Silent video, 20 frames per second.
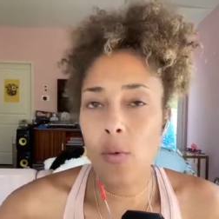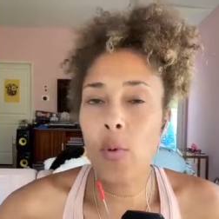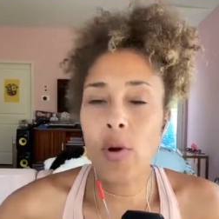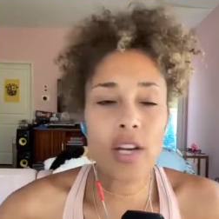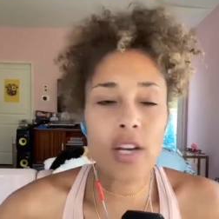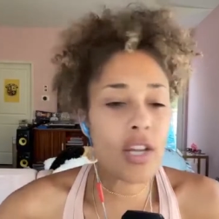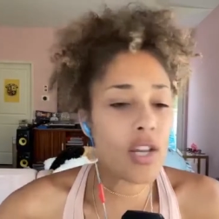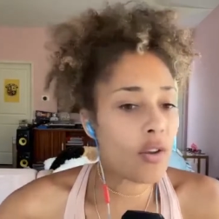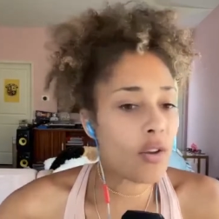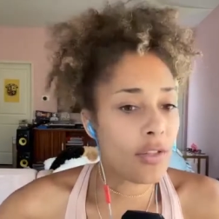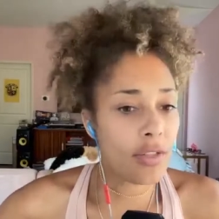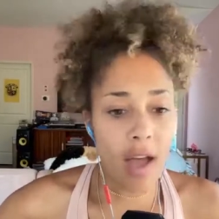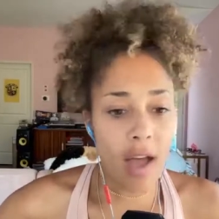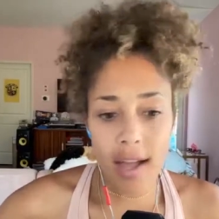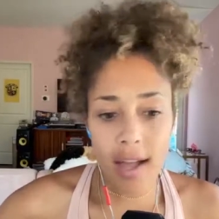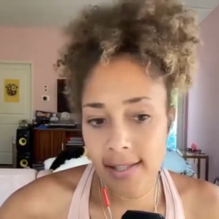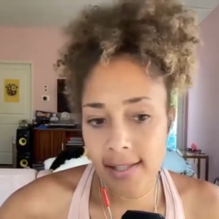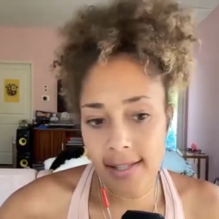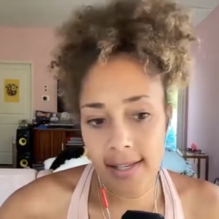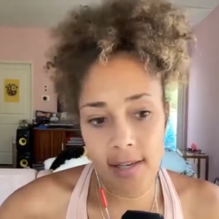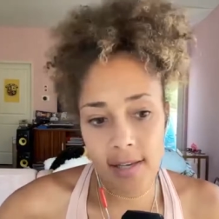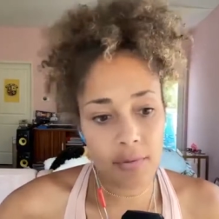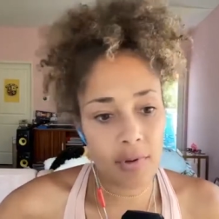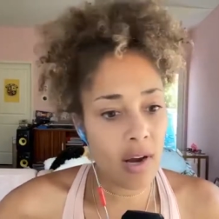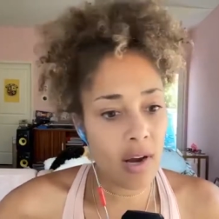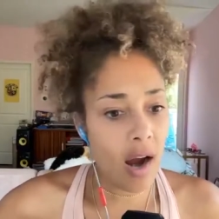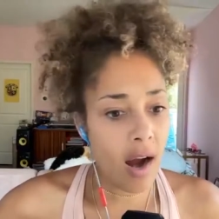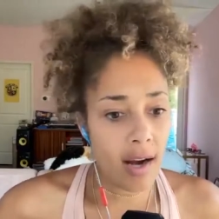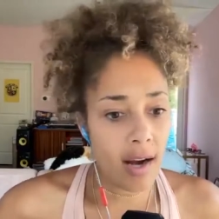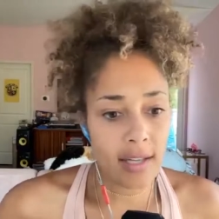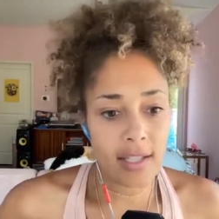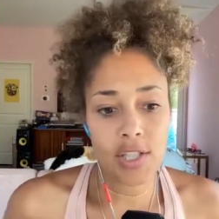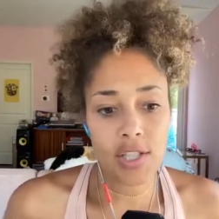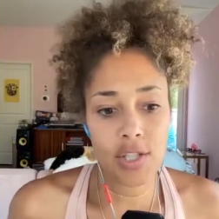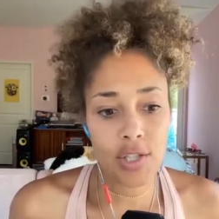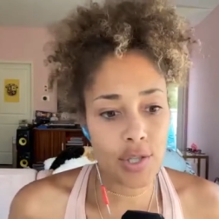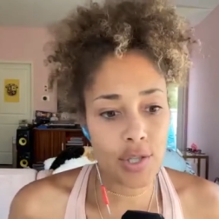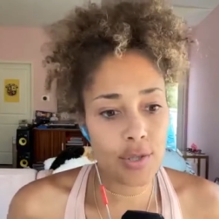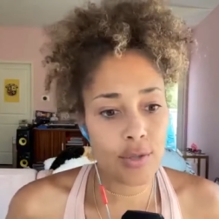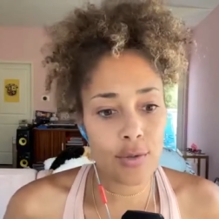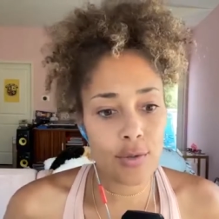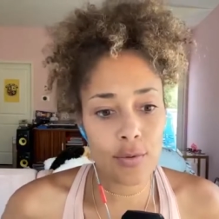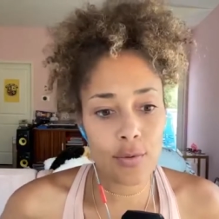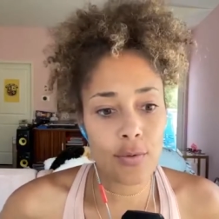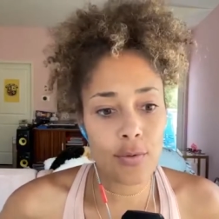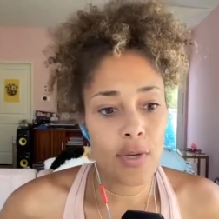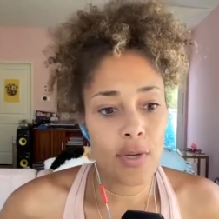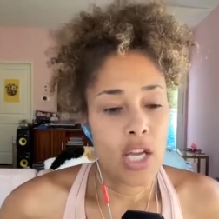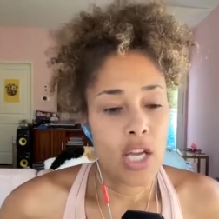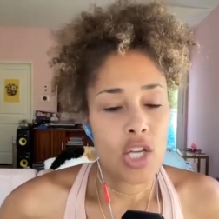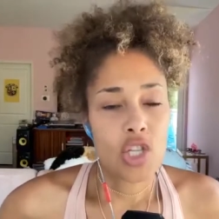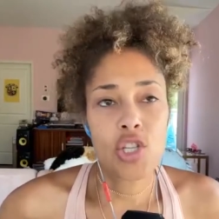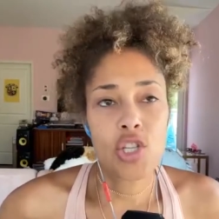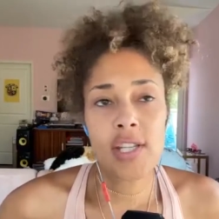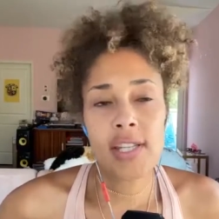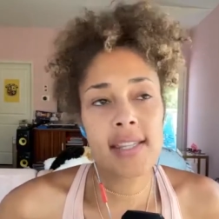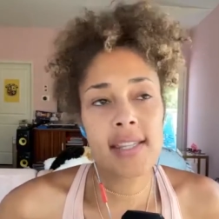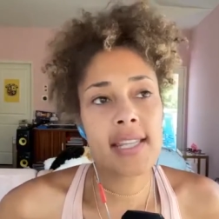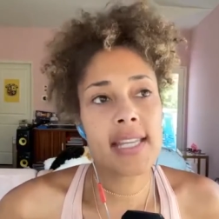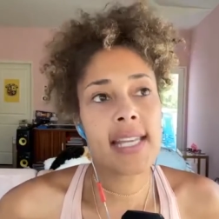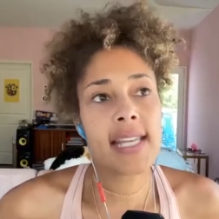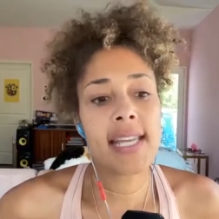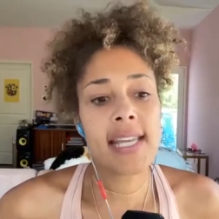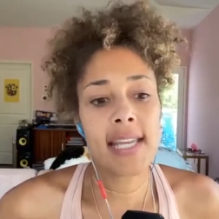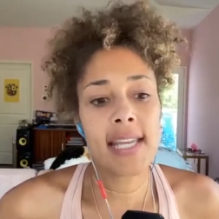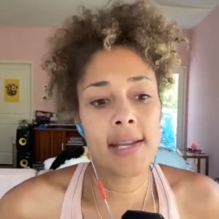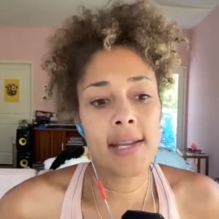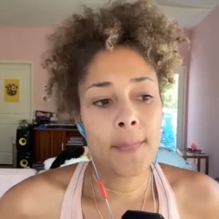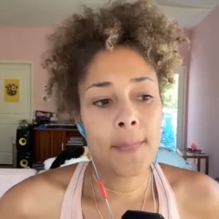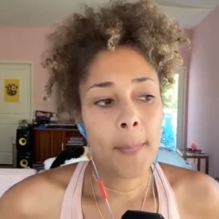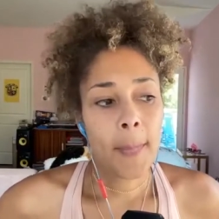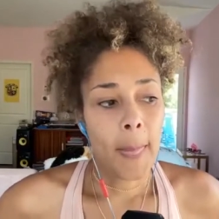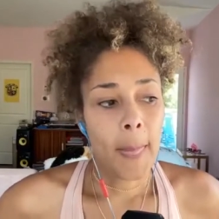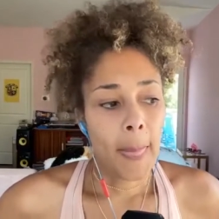what are your thoughts in regards to just the